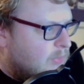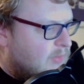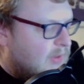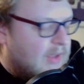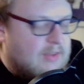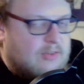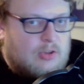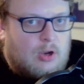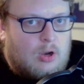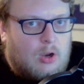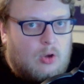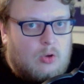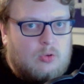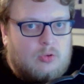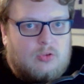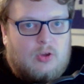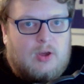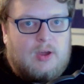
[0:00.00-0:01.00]
takes a
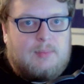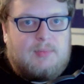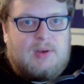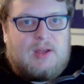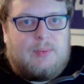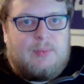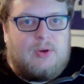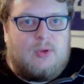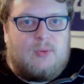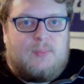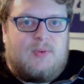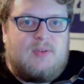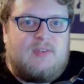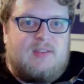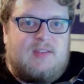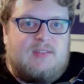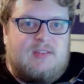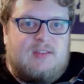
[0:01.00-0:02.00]
long time now in
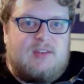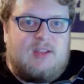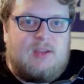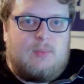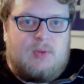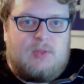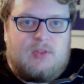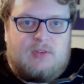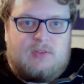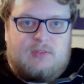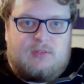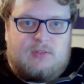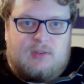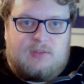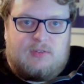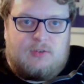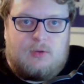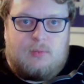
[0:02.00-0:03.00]
OpenTTD with the
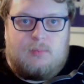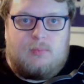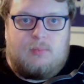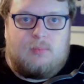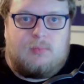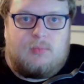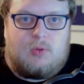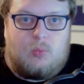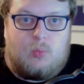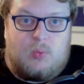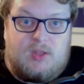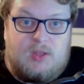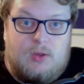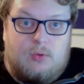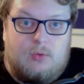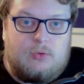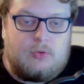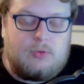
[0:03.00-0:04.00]
system that we
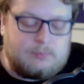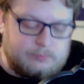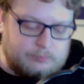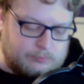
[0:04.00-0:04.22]
use.